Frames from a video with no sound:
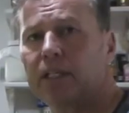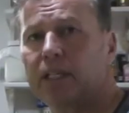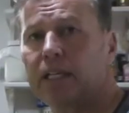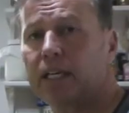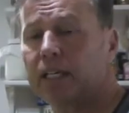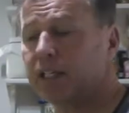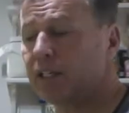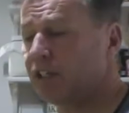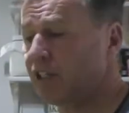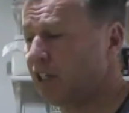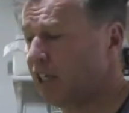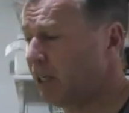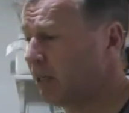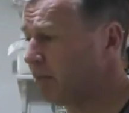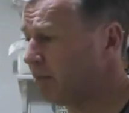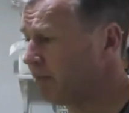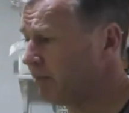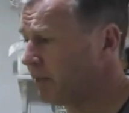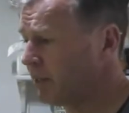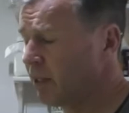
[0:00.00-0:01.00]
gear this
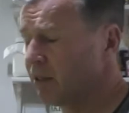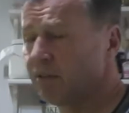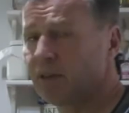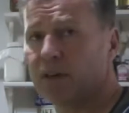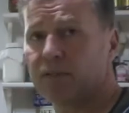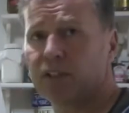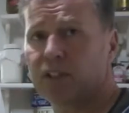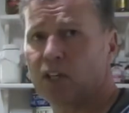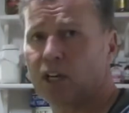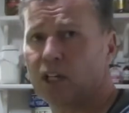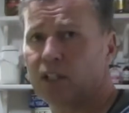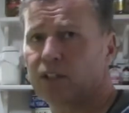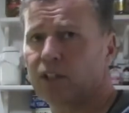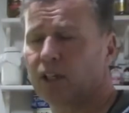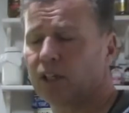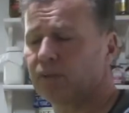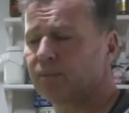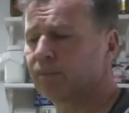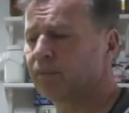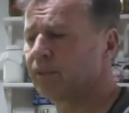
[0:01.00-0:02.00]
year rather than Guy
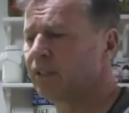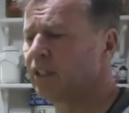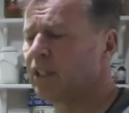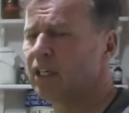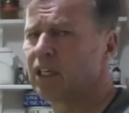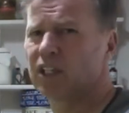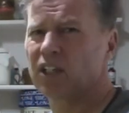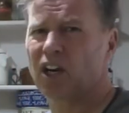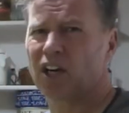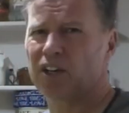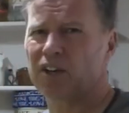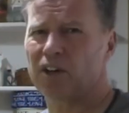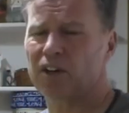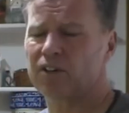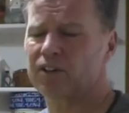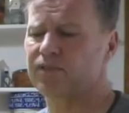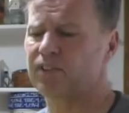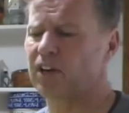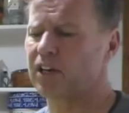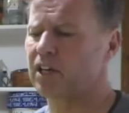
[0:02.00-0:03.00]
Cotton. Guy Cotton I
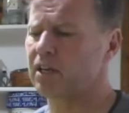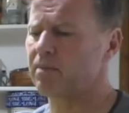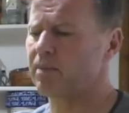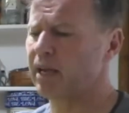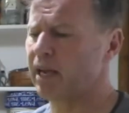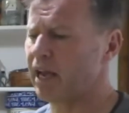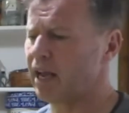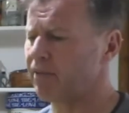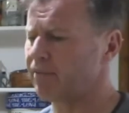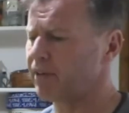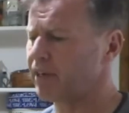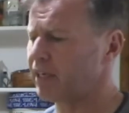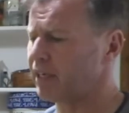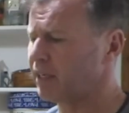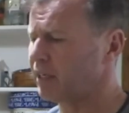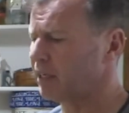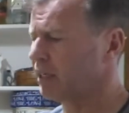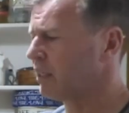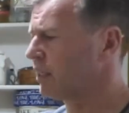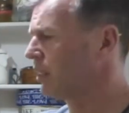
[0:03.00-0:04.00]
was finding a bit
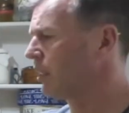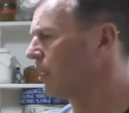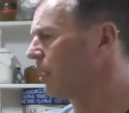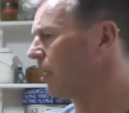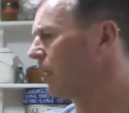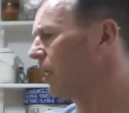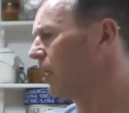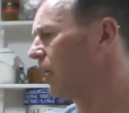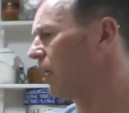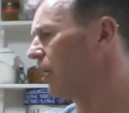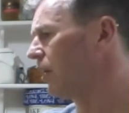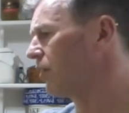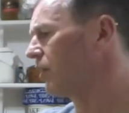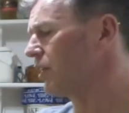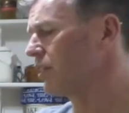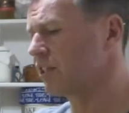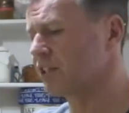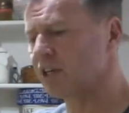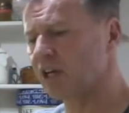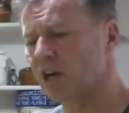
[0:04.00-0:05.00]
heavy.
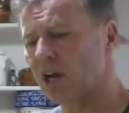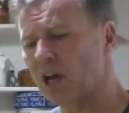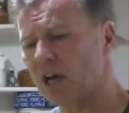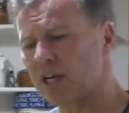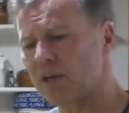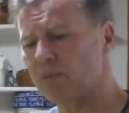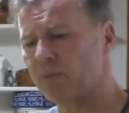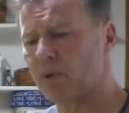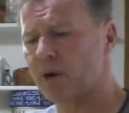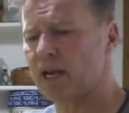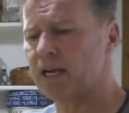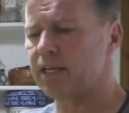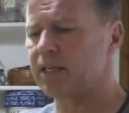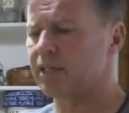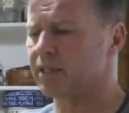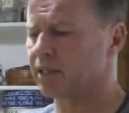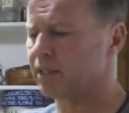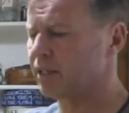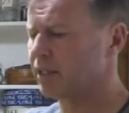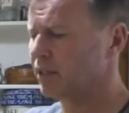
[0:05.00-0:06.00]
This is a
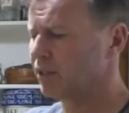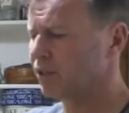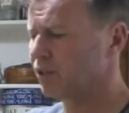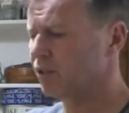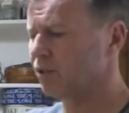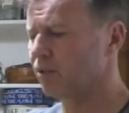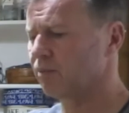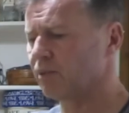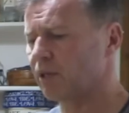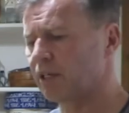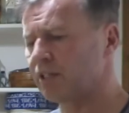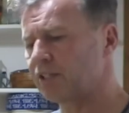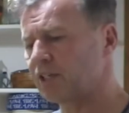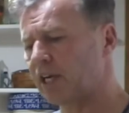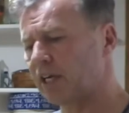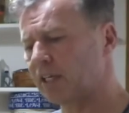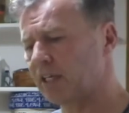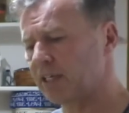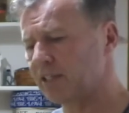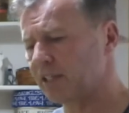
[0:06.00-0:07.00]
lightweight Stormline
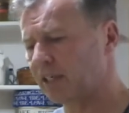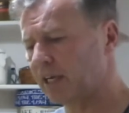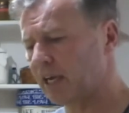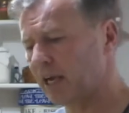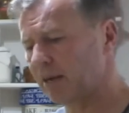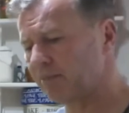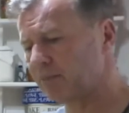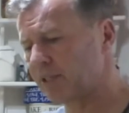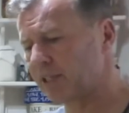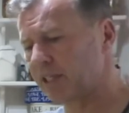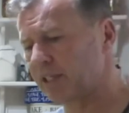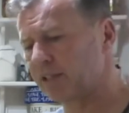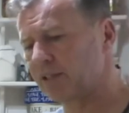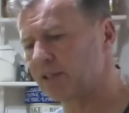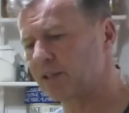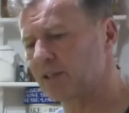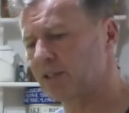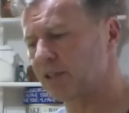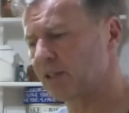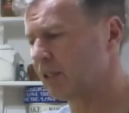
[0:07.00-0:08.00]
jacket. It's a
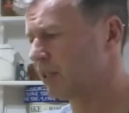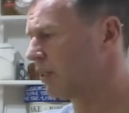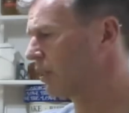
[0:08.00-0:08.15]
Captains